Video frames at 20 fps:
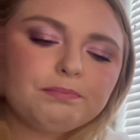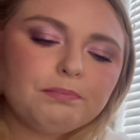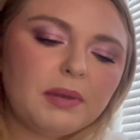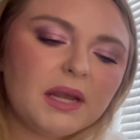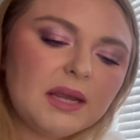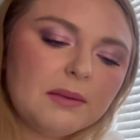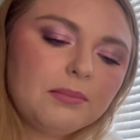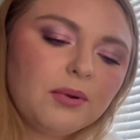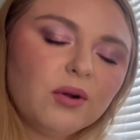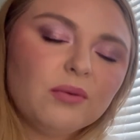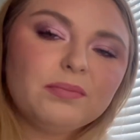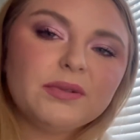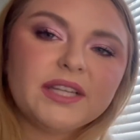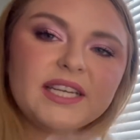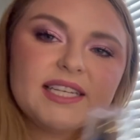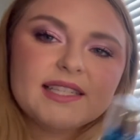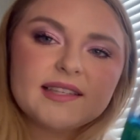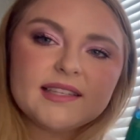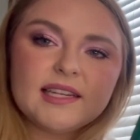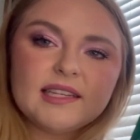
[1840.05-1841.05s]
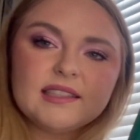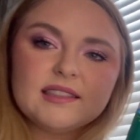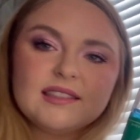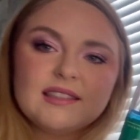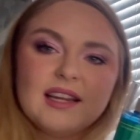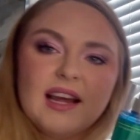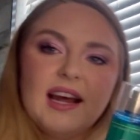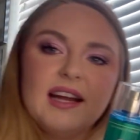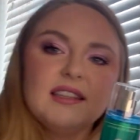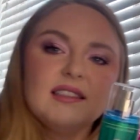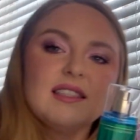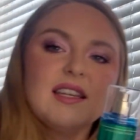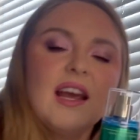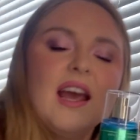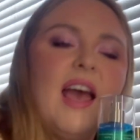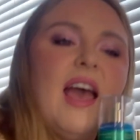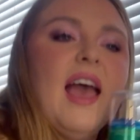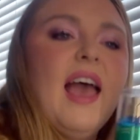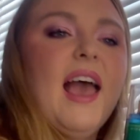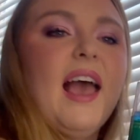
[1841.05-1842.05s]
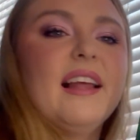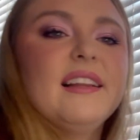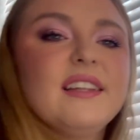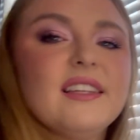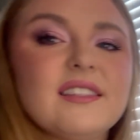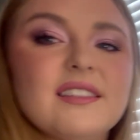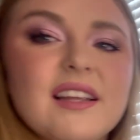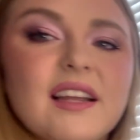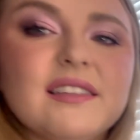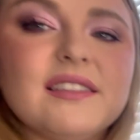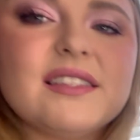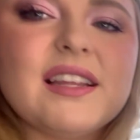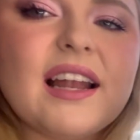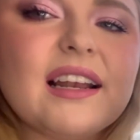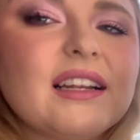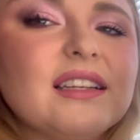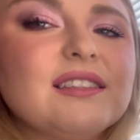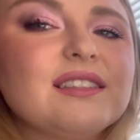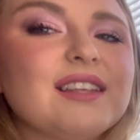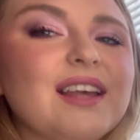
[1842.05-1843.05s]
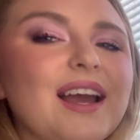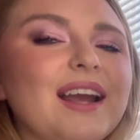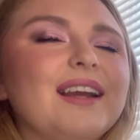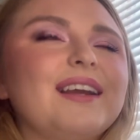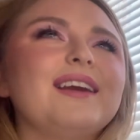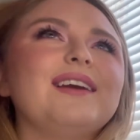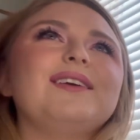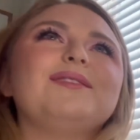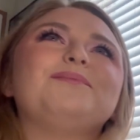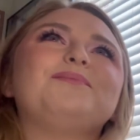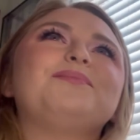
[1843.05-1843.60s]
people-pleasing scent in the sense that it's like,